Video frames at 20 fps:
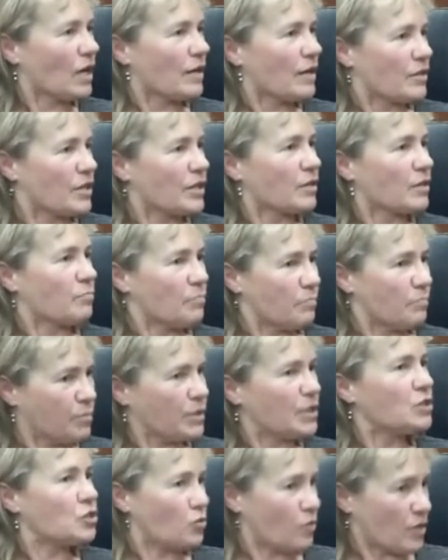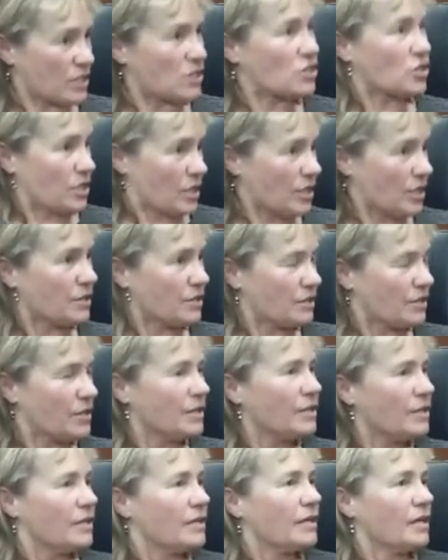I think be trusted,
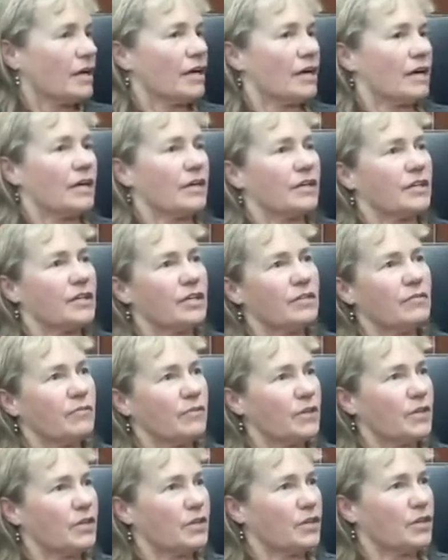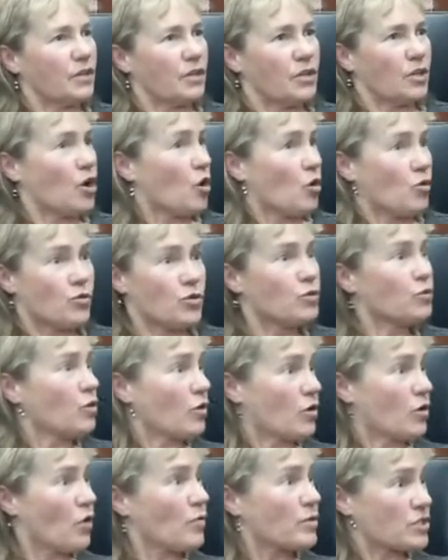even though you
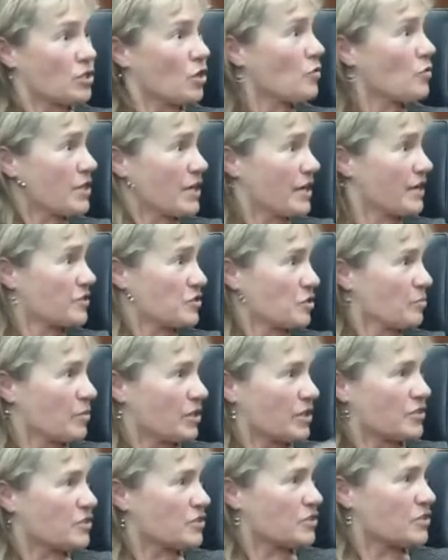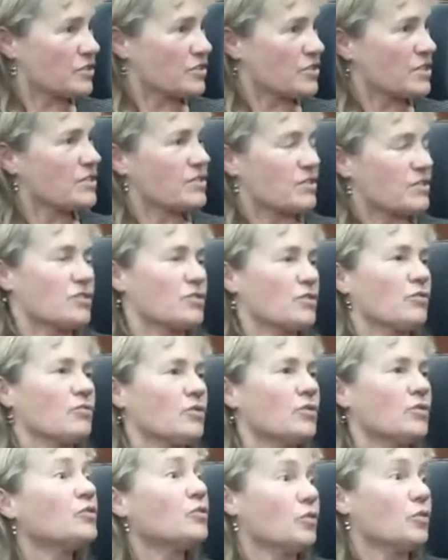don't always know the answer because this disease is so
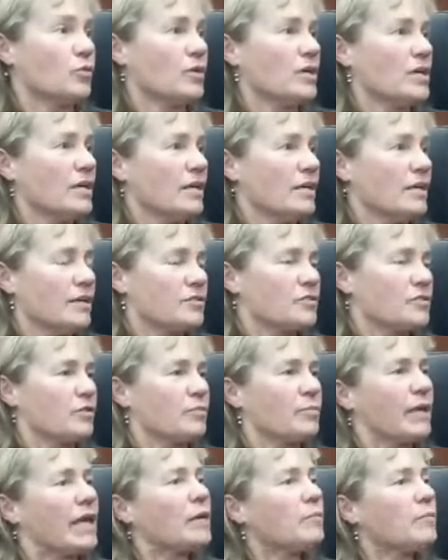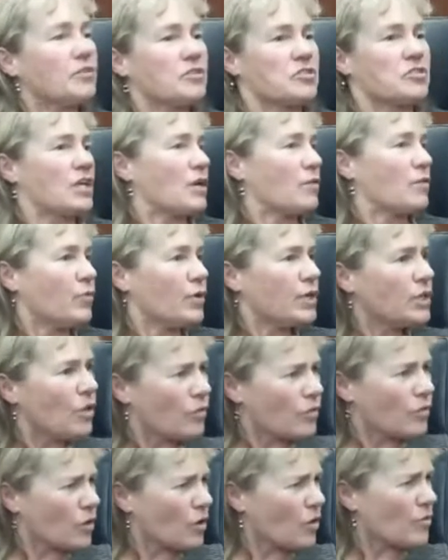new. So to be able to say, we
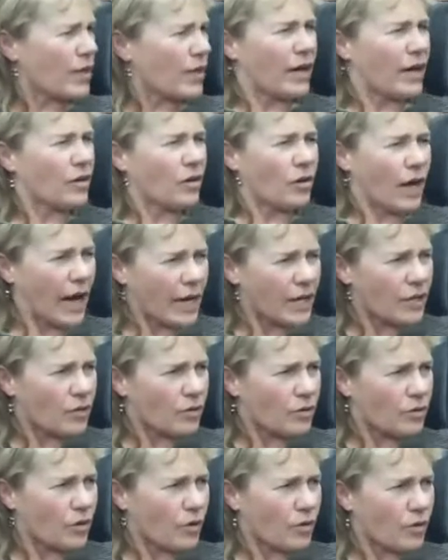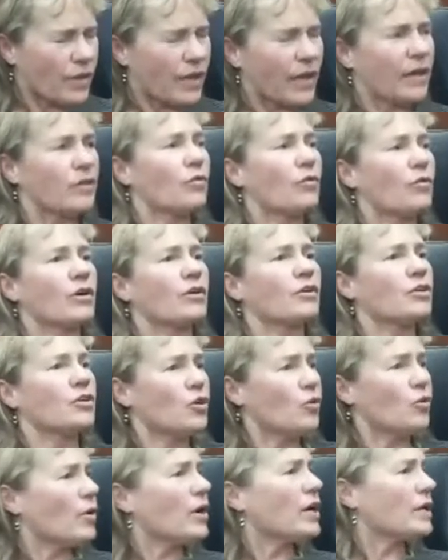don't know that, or I don't know that, or you
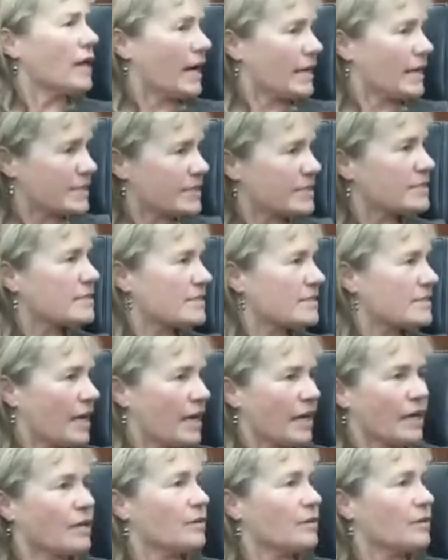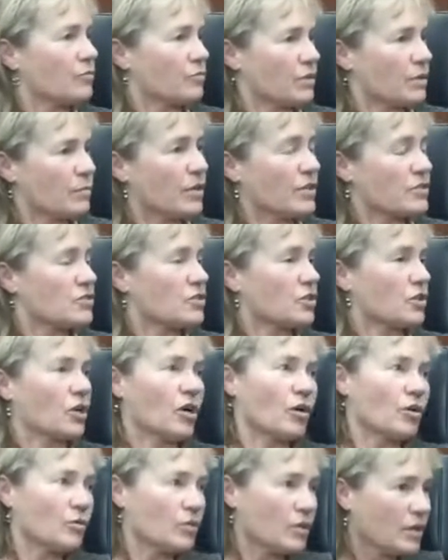know what, I did say 3 months
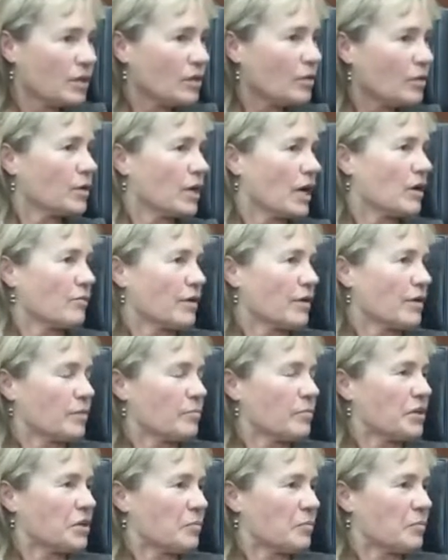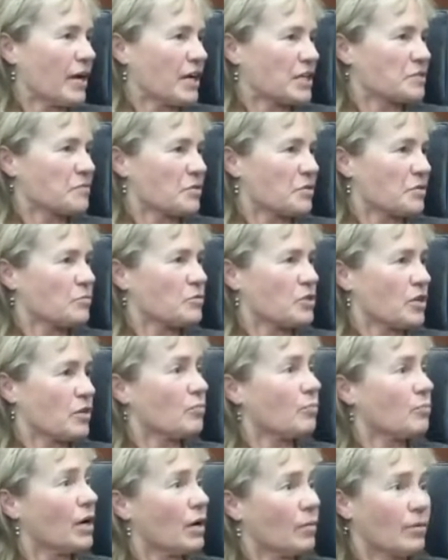ago, we aren't recommending masks for the
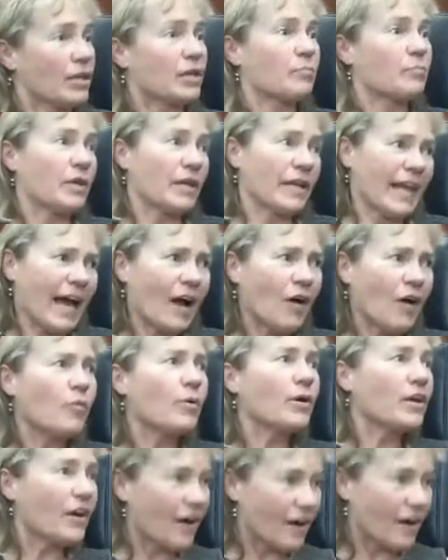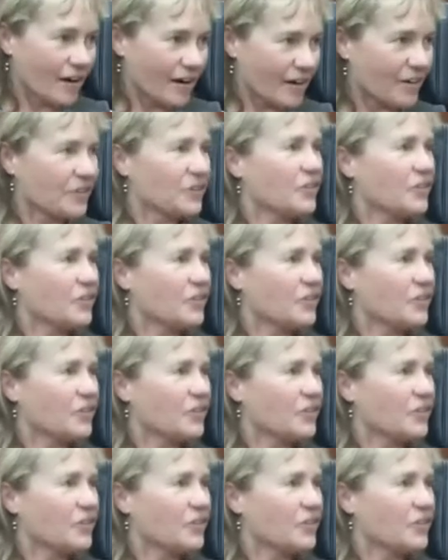general public, but now we are.